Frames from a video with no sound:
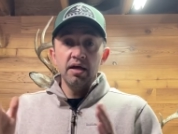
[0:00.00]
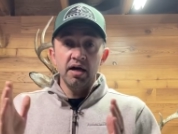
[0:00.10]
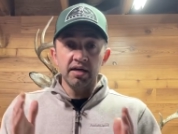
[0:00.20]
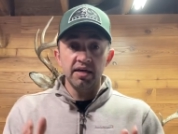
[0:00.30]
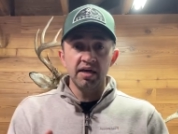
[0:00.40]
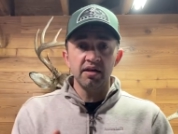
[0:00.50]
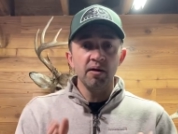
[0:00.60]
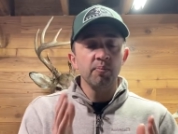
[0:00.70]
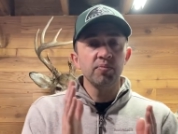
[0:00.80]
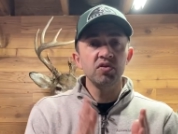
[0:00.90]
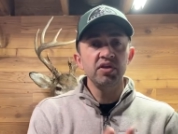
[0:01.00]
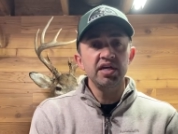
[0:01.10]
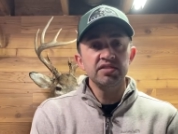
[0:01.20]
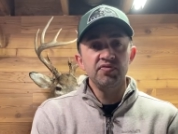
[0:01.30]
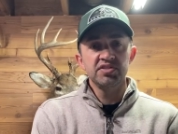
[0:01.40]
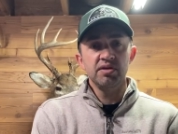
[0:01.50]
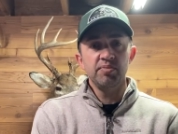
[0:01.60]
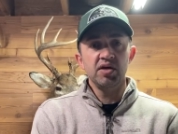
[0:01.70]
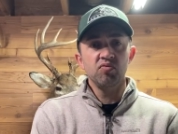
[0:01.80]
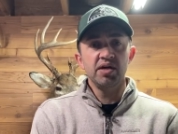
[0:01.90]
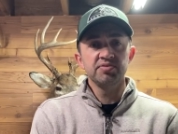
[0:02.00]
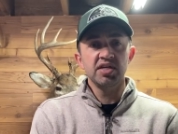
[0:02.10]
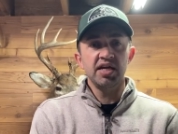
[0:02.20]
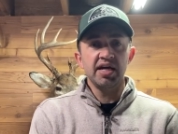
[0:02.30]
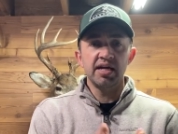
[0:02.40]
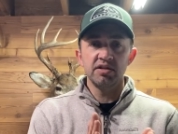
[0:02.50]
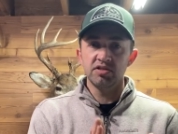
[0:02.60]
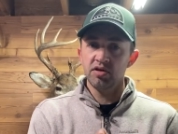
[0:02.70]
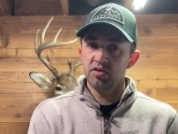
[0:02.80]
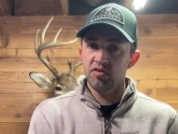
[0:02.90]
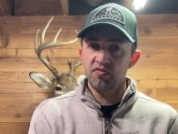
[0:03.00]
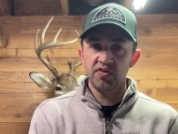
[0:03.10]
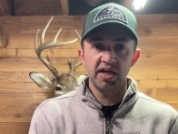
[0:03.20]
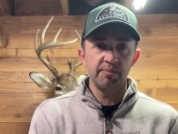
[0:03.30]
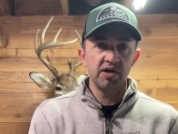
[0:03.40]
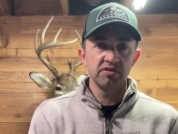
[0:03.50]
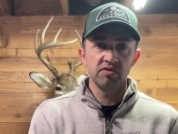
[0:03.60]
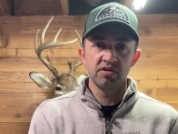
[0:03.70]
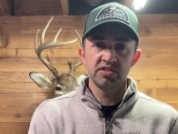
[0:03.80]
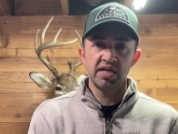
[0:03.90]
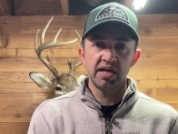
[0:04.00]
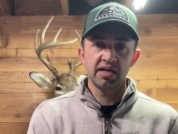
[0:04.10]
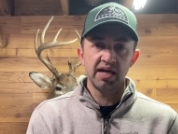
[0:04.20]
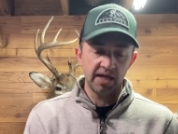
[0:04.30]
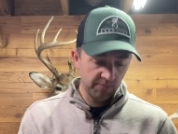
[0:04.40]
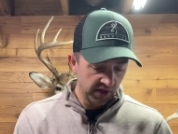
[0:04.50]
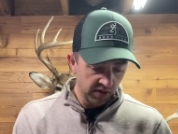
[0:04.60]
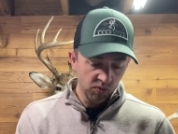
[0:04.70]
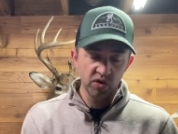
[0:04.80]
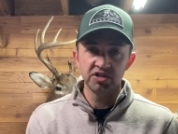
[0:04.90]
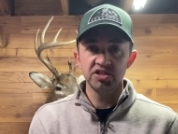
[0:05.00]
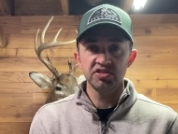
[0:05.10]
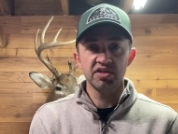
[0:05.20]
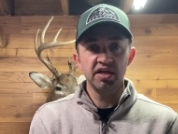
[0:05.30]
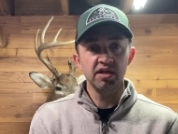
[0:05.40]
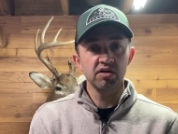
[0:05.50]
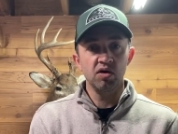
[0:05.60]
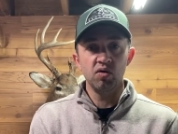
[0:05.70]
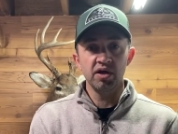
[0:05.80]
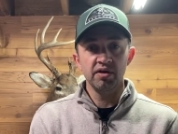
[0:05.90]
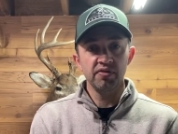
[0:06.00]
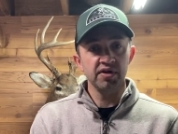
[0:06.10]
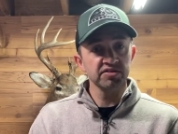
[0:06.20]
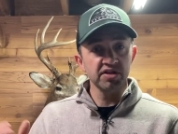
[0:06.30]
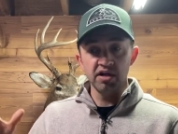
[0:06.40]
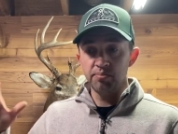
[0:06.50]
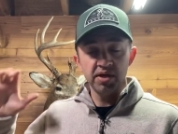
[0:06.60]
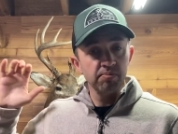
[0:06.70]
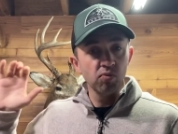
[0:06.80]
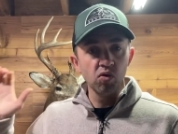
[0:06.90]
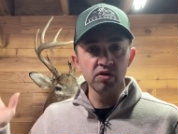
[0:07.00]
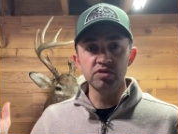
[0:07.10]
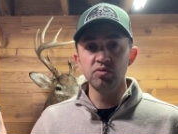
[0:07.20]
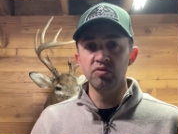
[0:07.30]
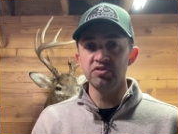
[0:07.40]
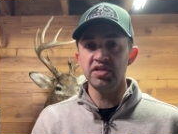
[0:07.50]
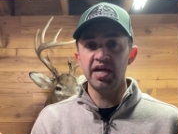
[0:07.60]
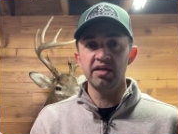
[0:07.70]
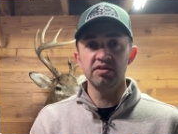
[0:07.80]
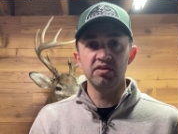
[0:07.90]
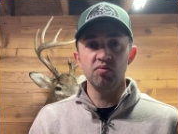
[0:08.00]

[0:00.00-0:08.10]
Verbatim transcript: Again, please visit my website at internalflameoutdoors.com. We're just getting going. There's going to be more tools added to the